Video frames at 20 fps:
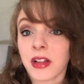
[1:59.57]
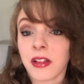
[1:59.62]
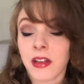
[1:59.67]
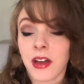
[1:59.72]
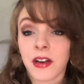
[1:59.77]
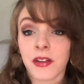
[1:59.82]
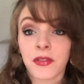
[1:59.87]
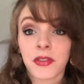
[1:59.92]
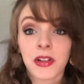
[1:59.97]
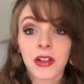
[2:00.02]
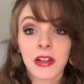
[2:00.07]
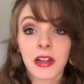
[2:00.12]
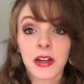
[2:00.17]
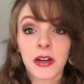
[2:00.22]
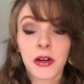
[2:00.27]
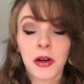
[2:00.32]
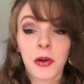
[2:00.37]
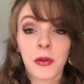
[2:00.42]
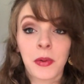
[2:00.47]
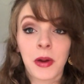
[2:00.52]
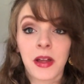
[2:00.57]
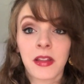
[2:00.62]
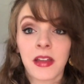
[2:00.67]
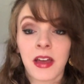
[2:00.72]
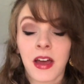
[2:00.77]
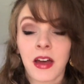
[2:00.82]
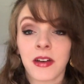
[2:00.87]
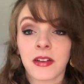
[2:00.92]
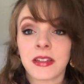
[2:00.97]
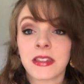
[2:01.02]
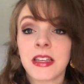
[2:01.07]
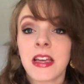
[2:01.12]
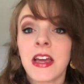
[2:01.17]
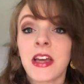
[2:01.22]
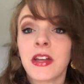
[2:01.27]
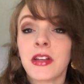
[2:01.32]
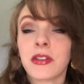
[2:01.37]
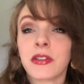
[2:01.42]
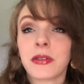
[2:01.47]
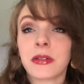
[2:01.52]
lot of clutter around the house.
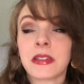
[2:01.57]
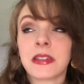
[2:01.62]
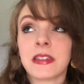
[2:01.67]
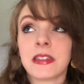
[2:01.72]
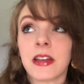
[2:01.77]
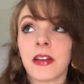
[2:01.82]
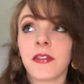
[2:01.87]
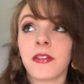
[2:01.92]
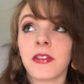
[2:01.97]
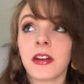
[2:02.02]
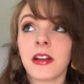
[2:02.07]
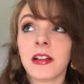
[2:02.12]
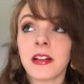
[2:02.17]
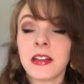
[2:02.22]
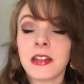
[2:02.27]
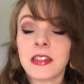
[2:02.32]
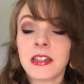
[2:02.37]
So it's definitely